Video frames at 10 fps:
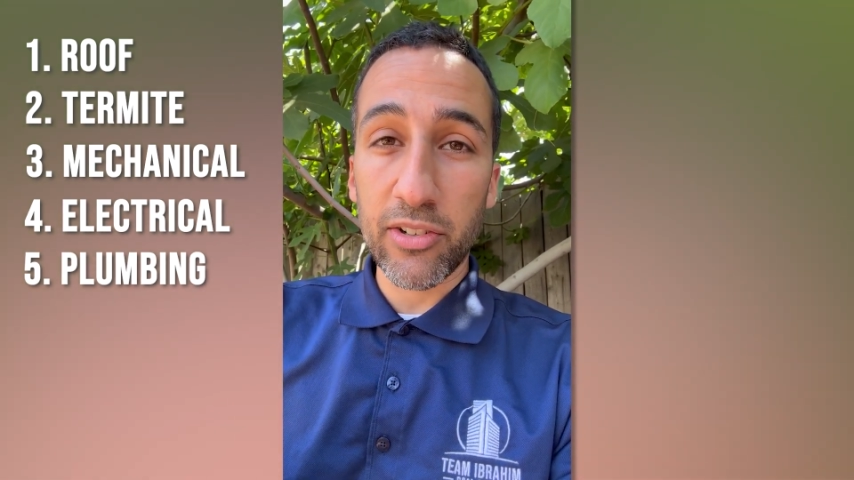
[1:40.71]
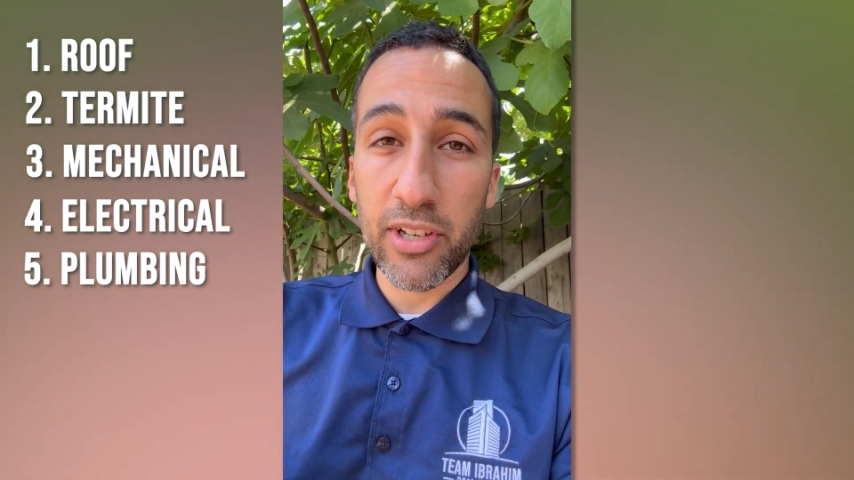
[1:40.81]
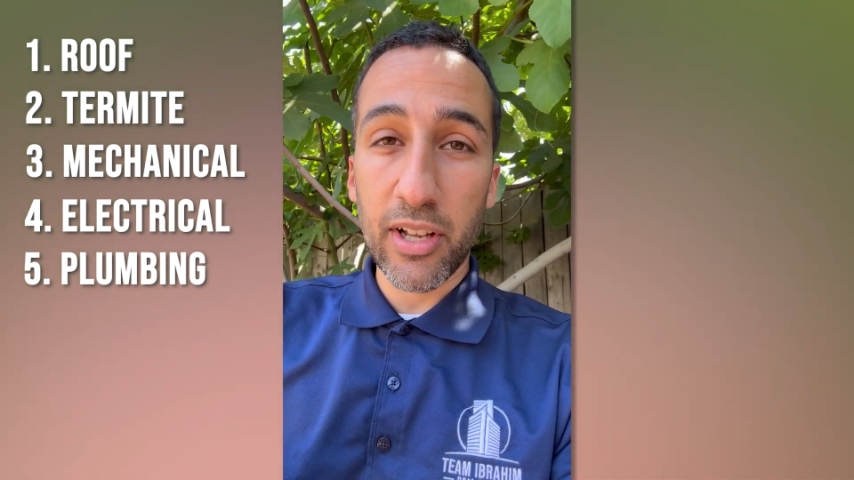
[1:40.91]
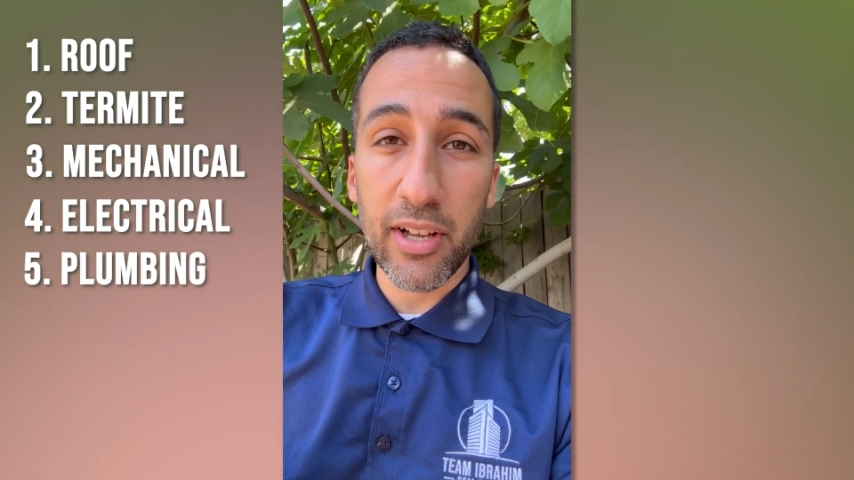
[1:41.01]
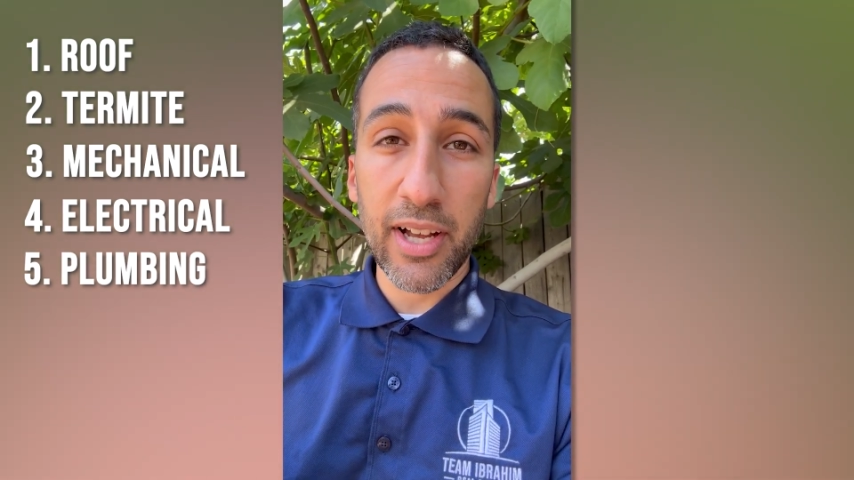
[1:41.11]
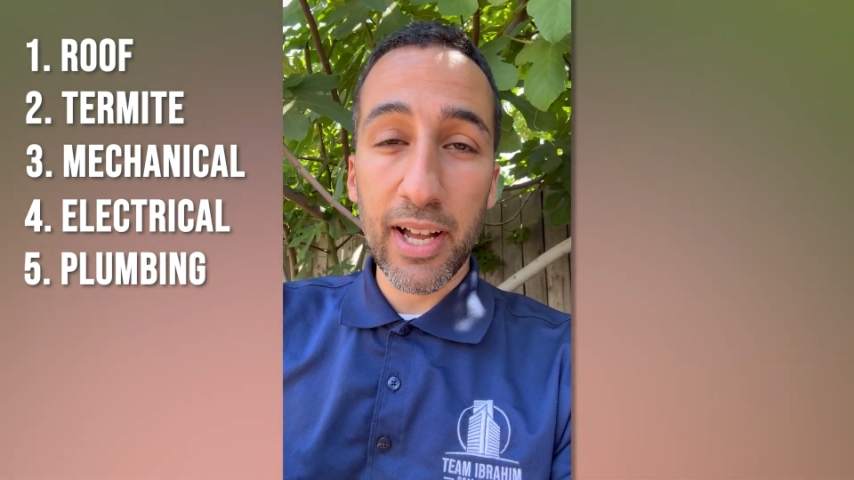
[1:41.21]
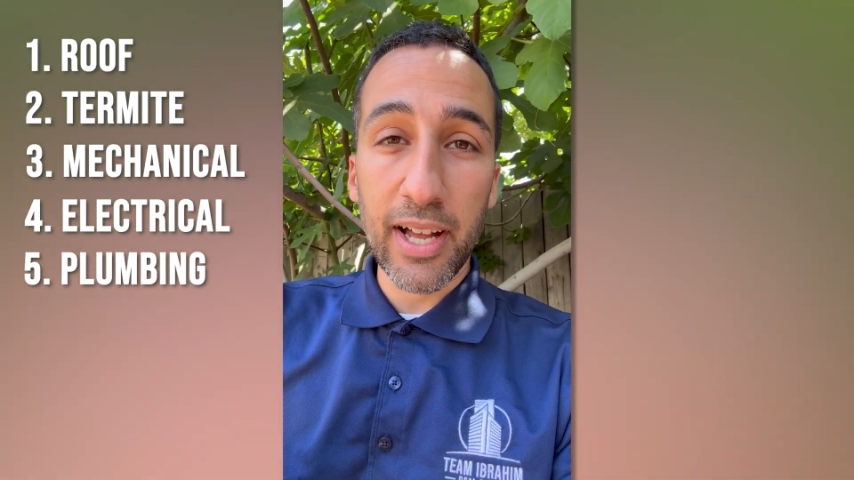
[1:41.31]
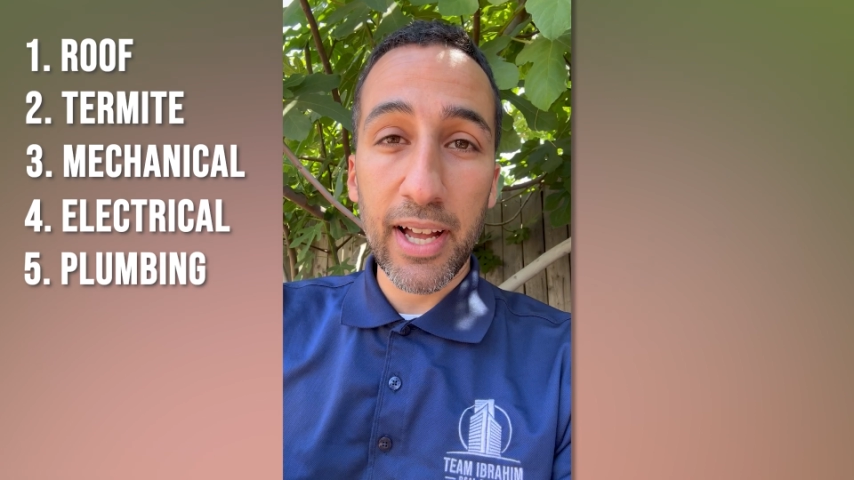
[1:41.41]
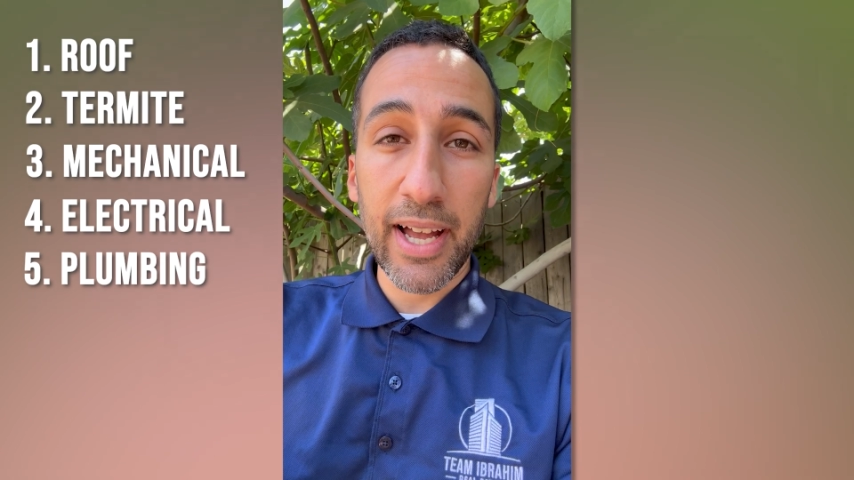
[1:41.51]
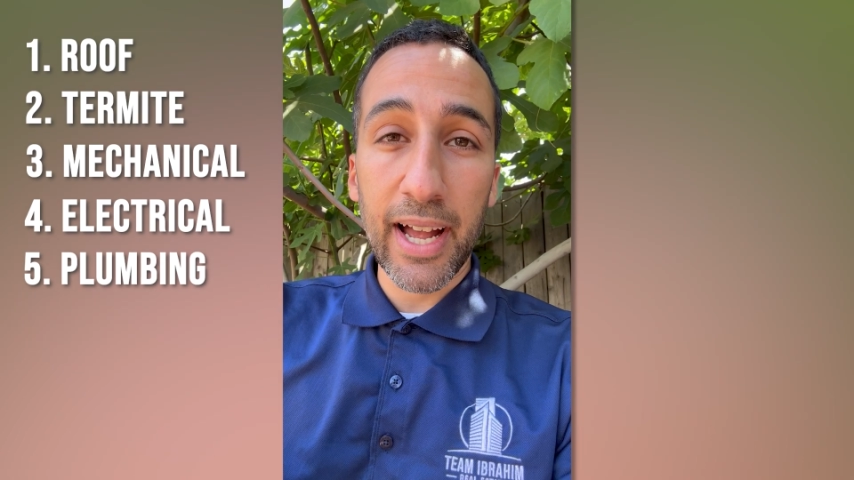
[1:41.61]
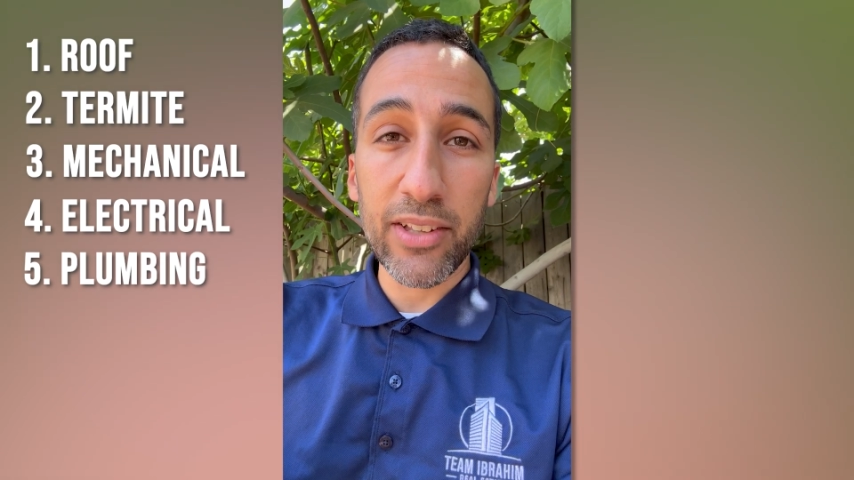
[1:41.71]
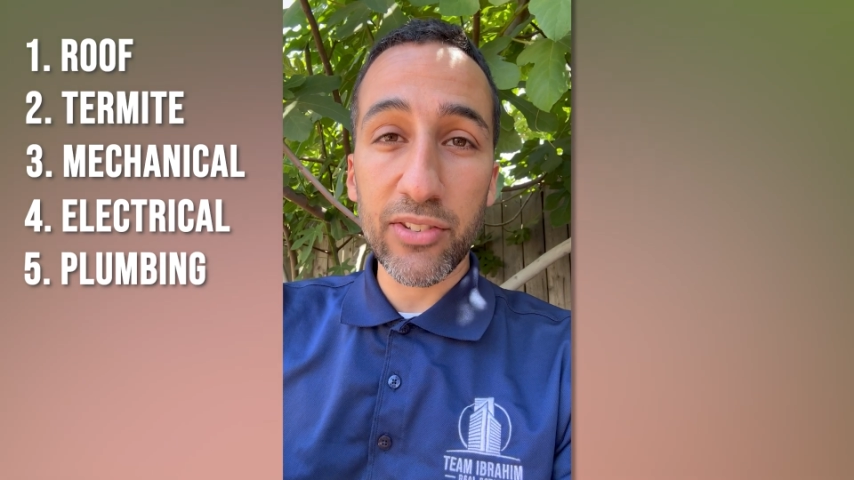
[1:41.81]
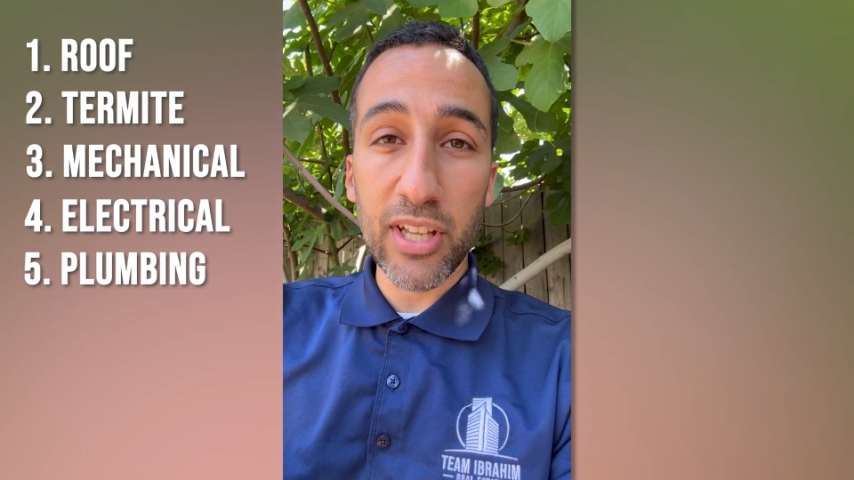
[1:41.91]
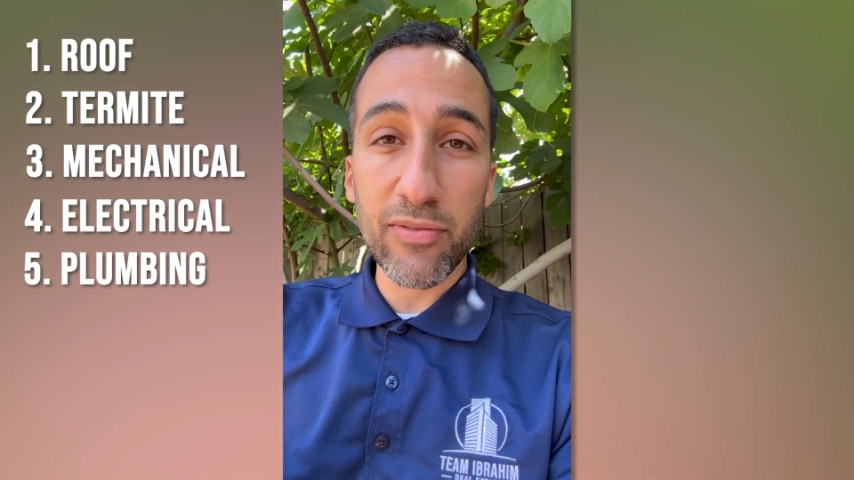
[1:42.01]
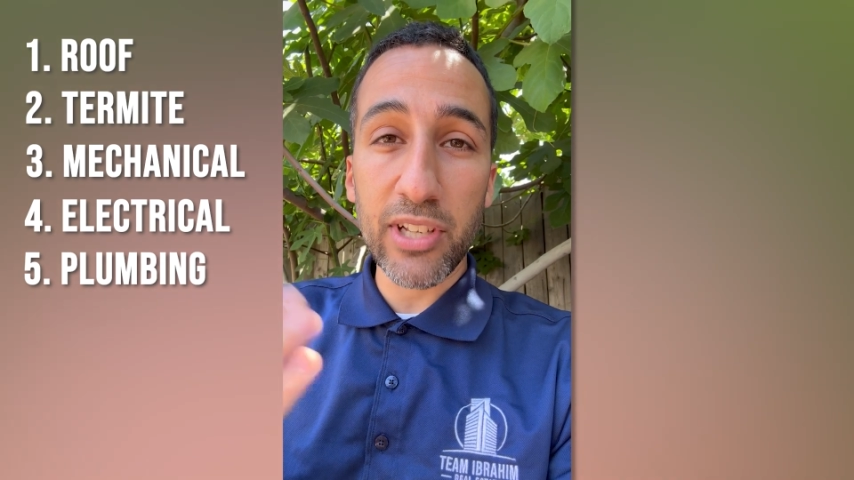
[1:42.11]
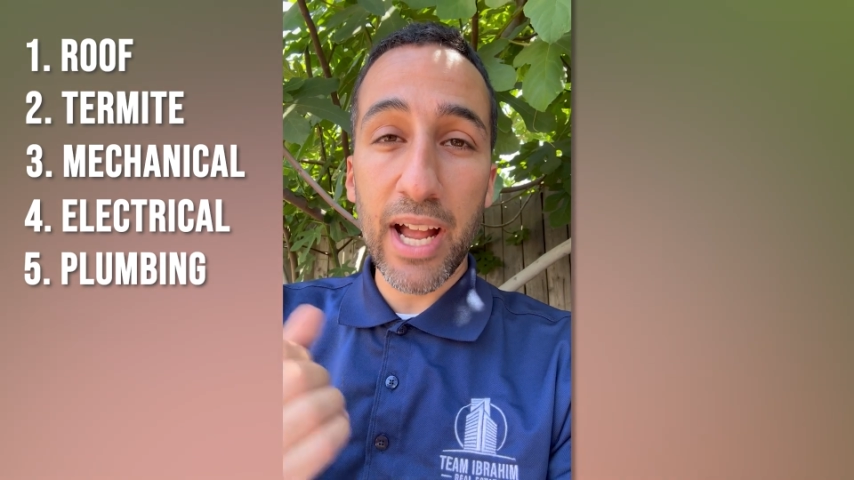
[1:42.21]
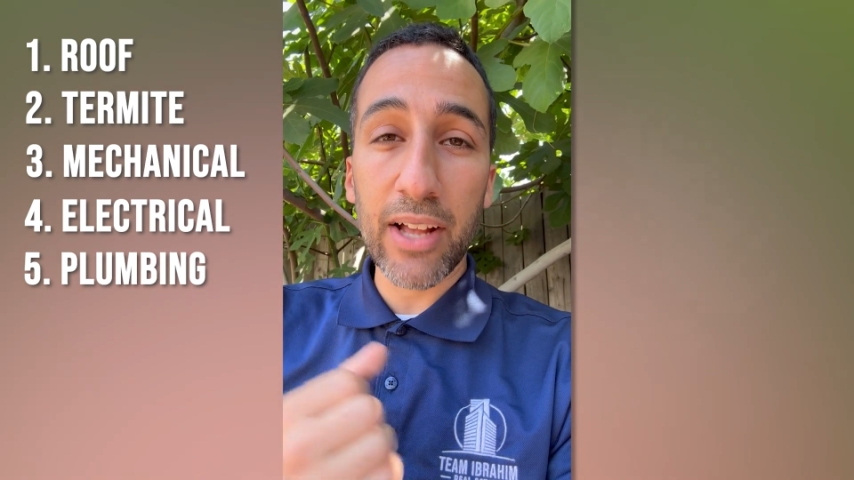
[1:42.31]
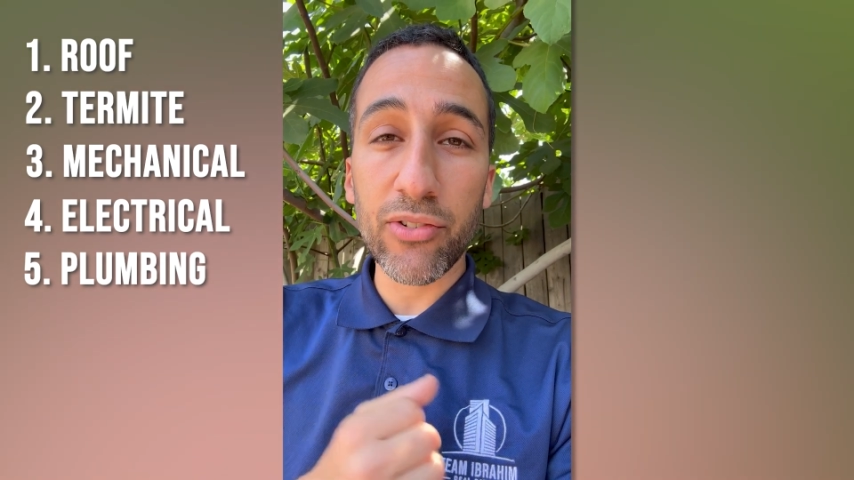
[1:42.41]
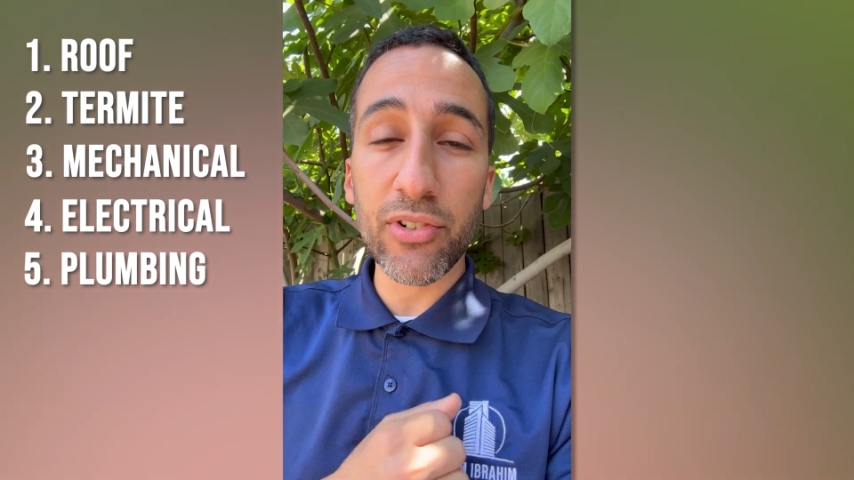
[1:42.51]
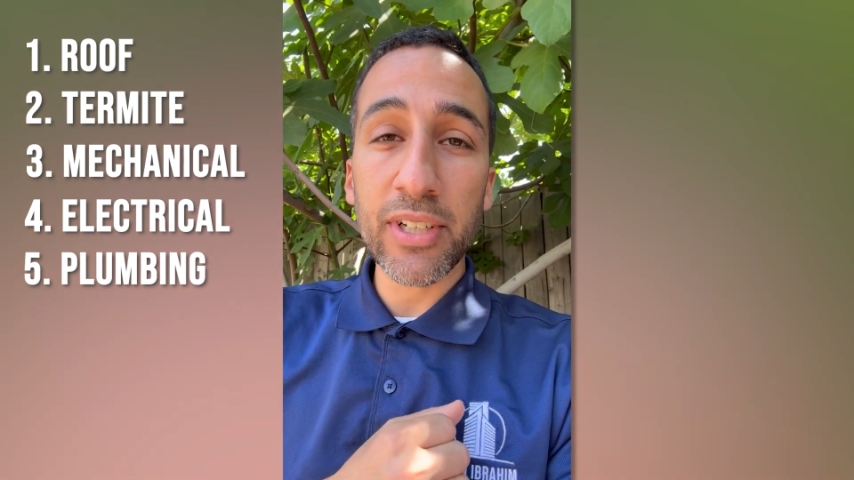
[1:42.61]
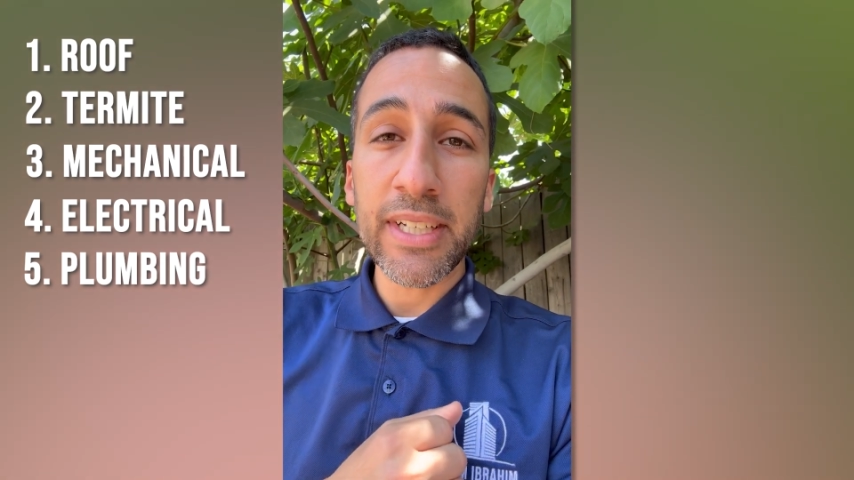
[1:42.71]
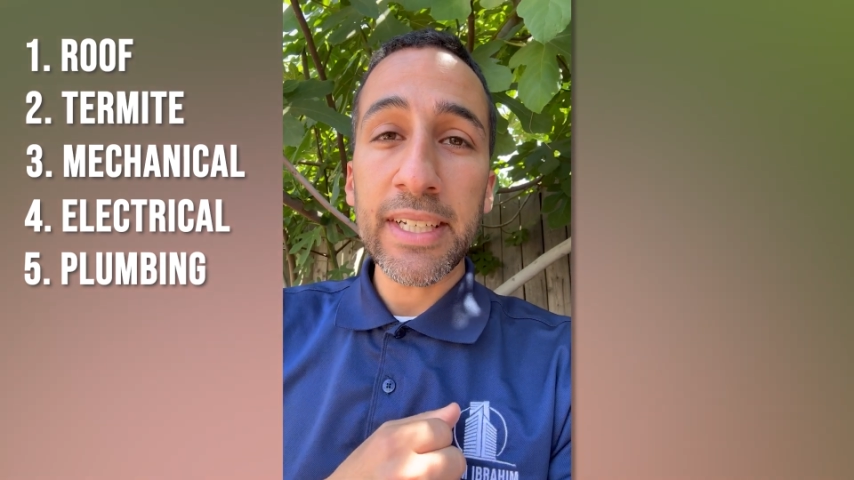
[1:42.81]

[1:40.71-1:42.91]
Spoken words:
a safety hazard.